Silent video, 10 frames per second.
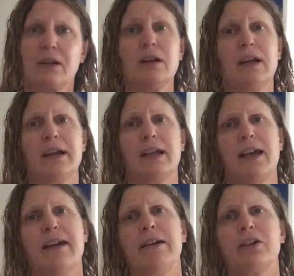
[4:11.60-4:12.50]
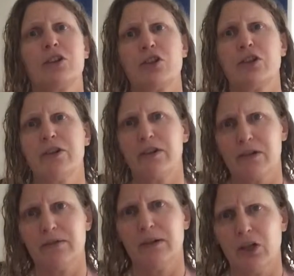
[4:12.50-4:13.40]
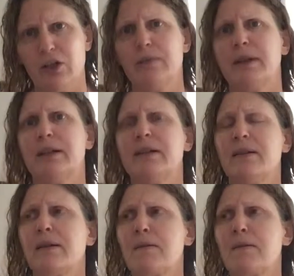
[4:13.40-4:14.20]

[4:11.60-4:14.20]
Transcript: like a caricature of a human,